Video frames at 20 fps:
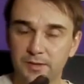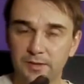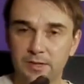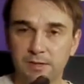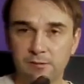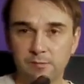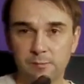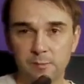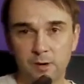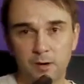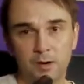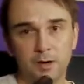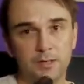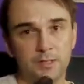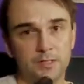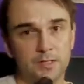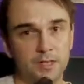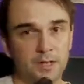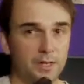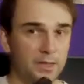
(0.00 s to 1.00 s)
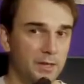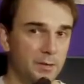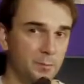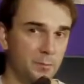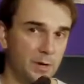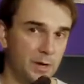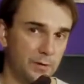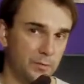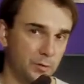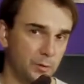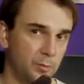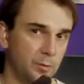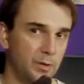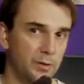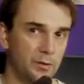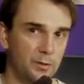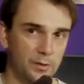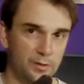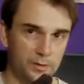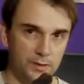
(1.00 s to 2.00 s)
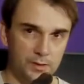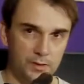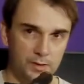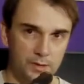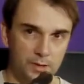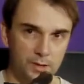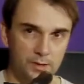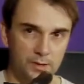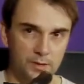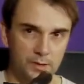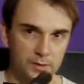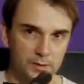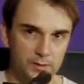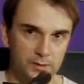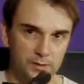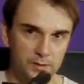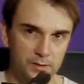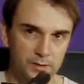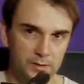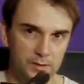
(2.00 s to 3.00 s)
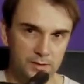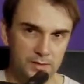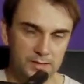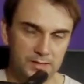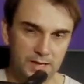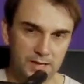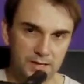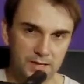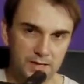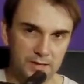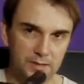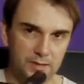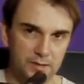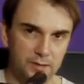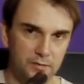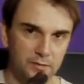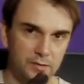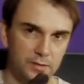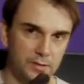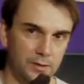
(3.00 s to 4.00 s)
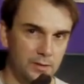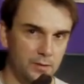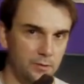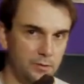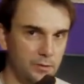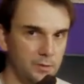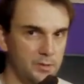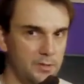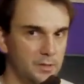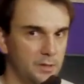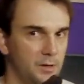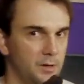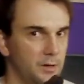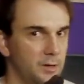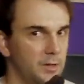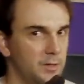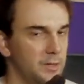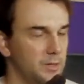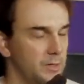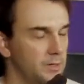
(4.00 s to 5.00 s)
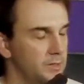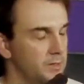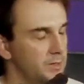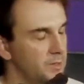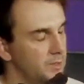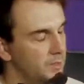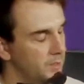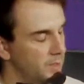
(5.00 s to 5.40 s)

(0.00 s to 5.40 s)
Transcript: theory behind it, and then we'll have a quick look at the technique so you can get on and start learning it.